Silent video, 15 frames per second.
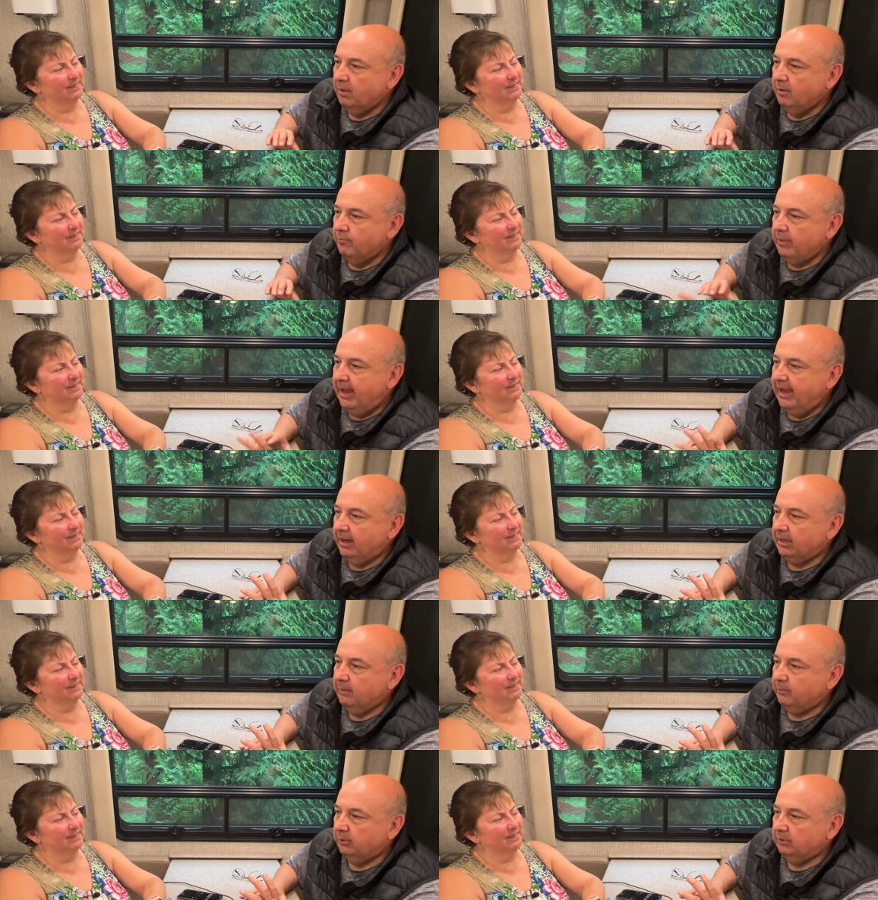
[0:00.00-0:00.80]

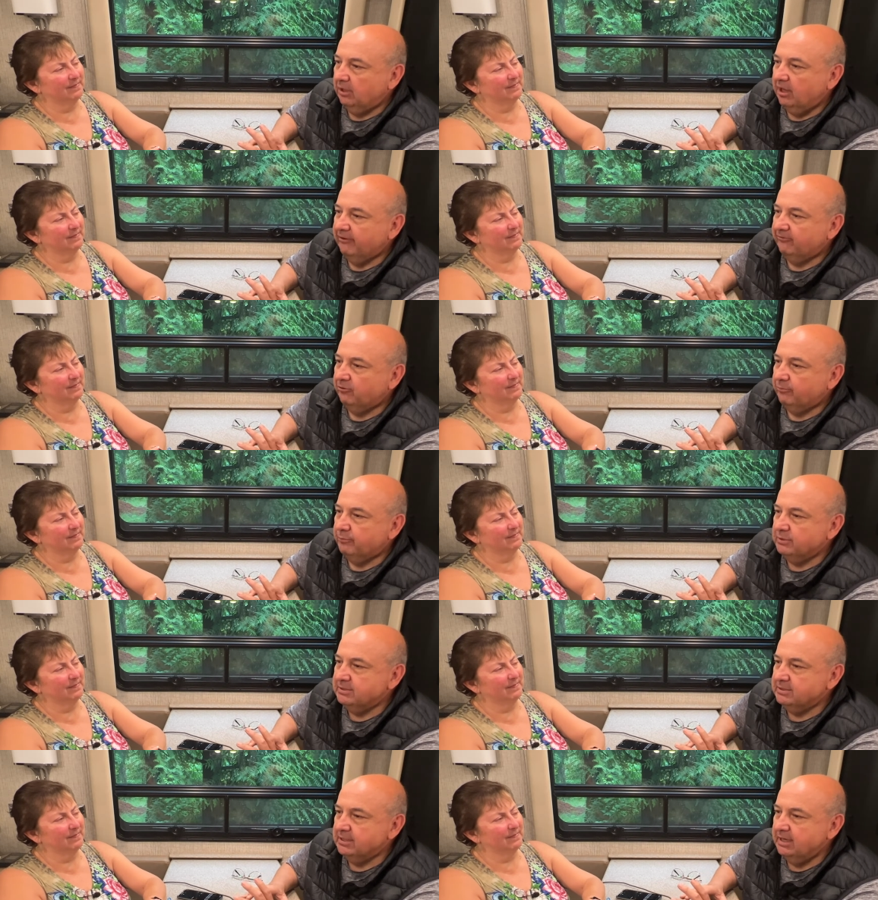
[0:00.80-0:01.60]
Speaker 1: pack up a lot of our
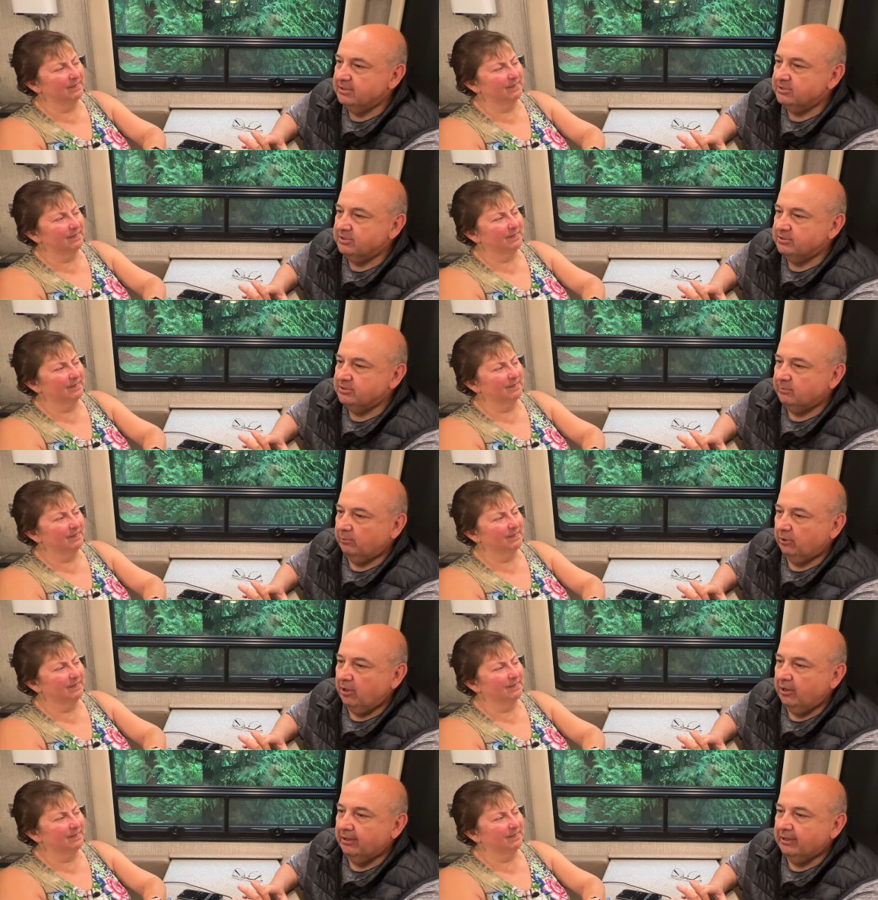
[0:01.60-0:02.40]
possessions and
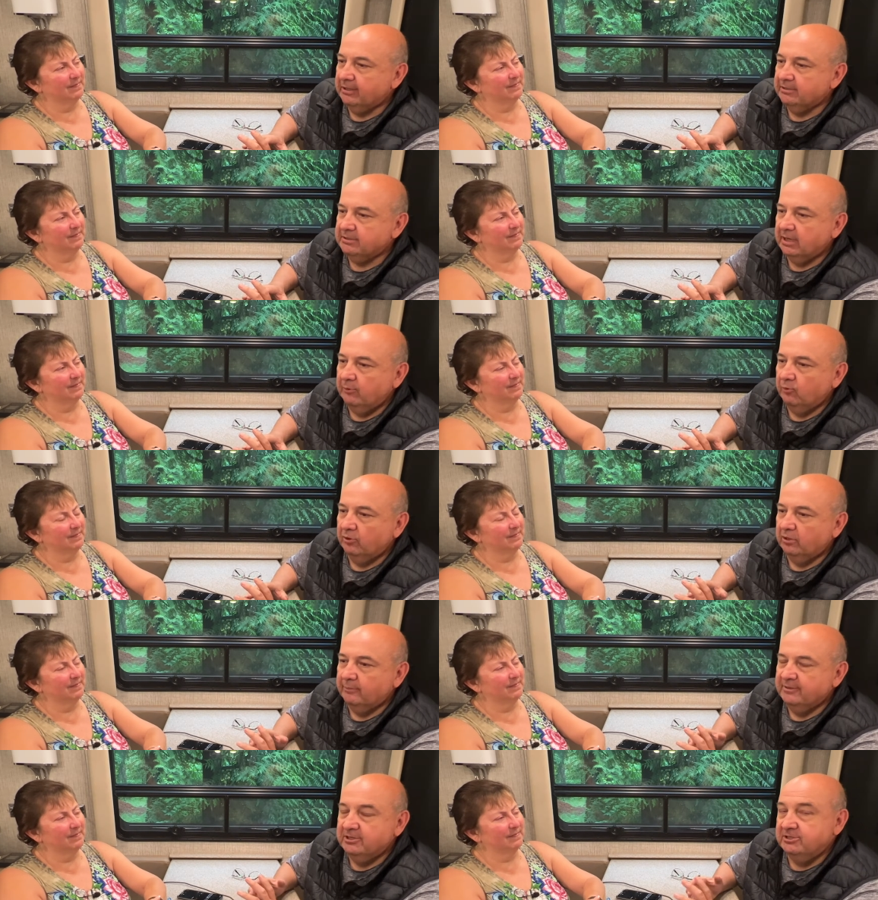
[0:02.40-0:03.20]
belongings, and we're
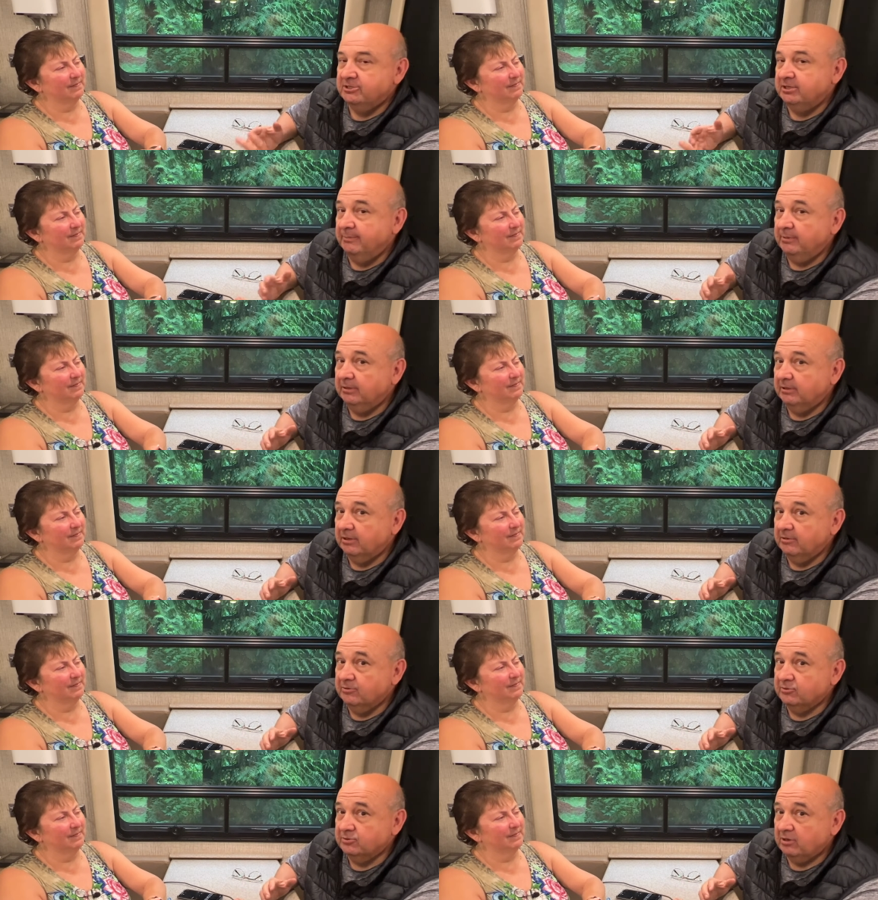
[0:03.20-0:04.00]
going to be shipping
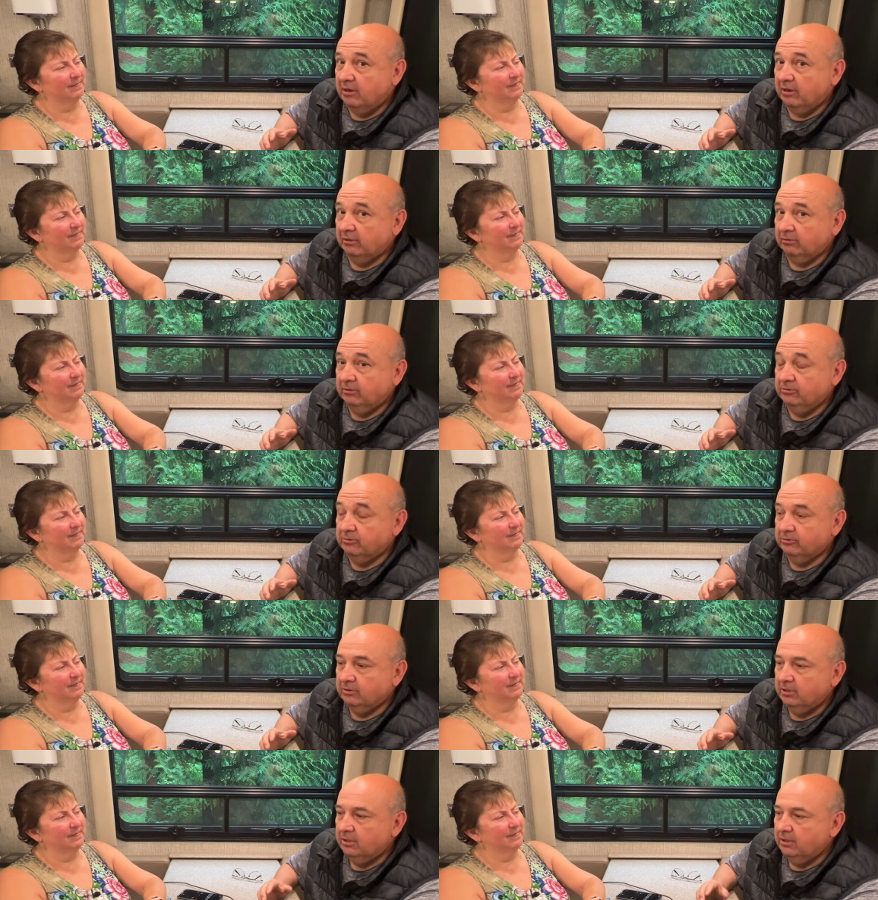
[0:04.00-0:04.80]
those to
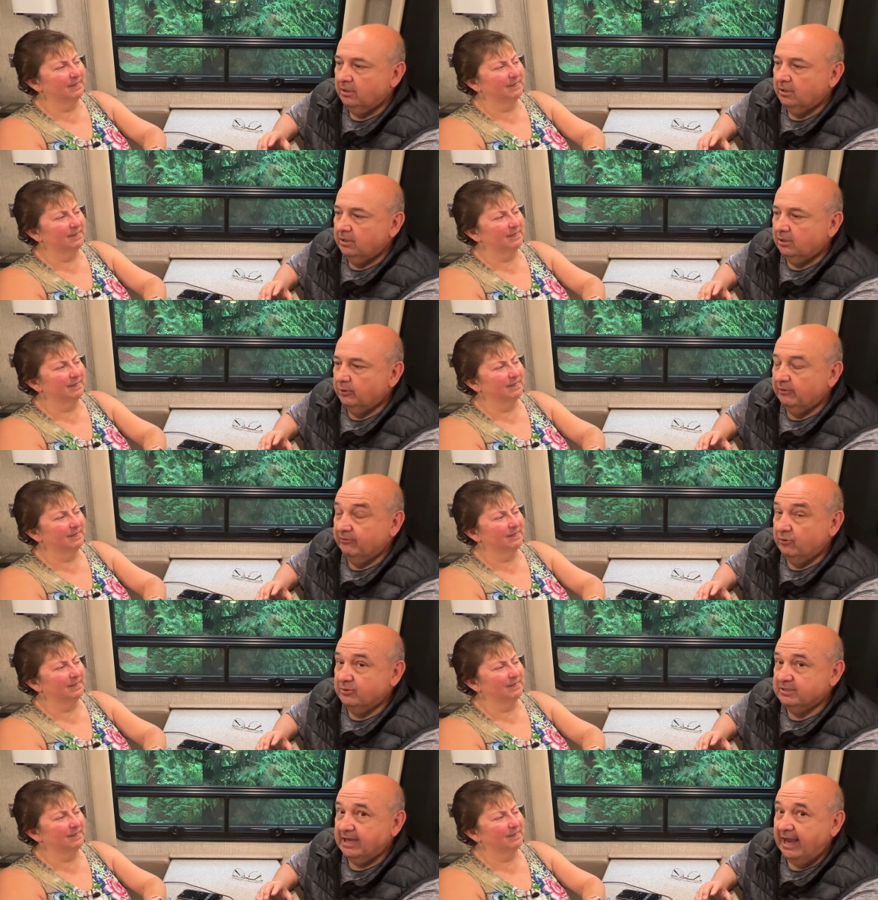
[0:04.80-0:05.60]
Honolulu. We've
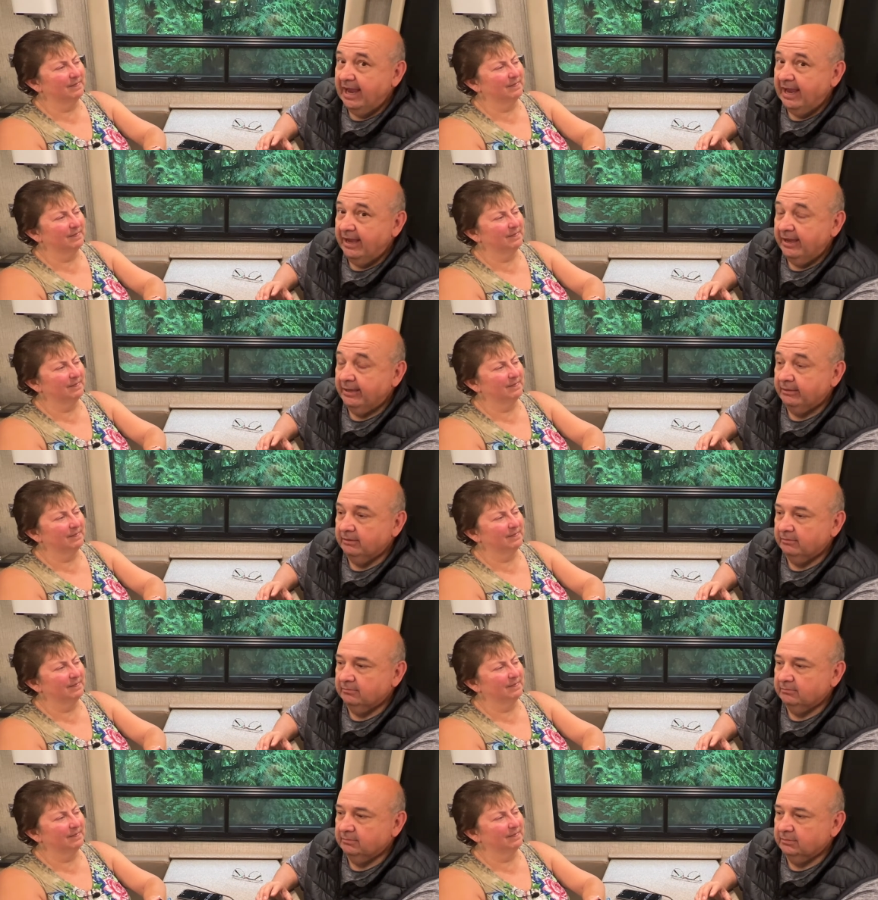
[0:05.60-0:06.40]
always had
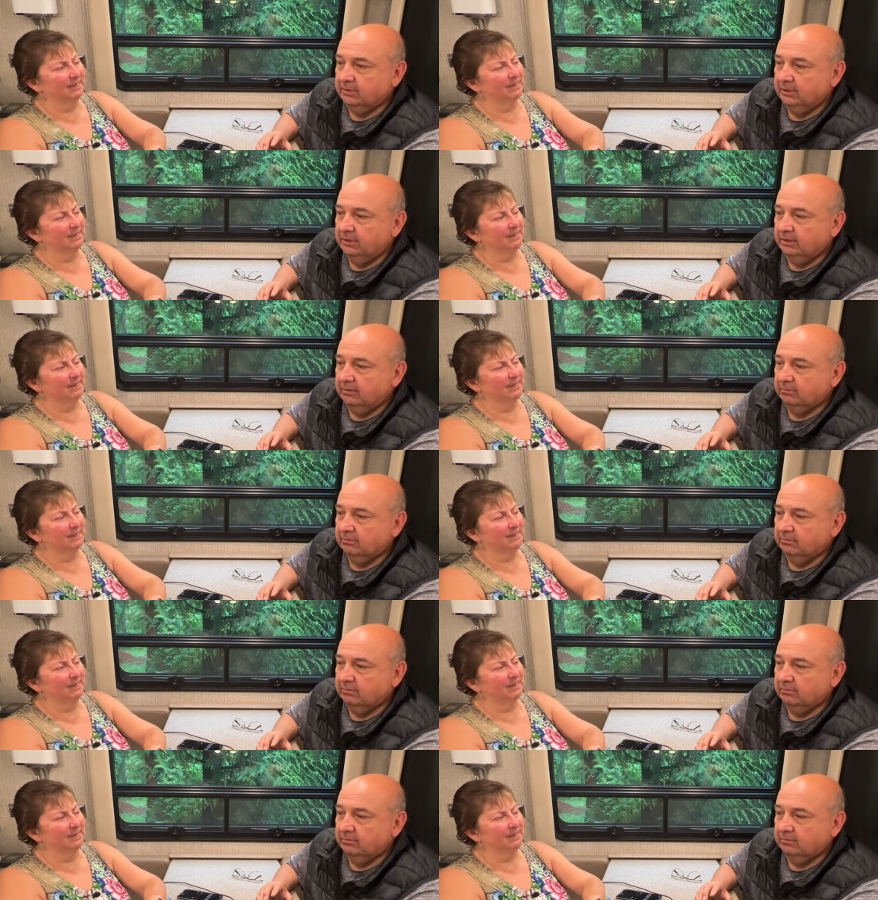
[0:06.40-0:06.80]
uh, a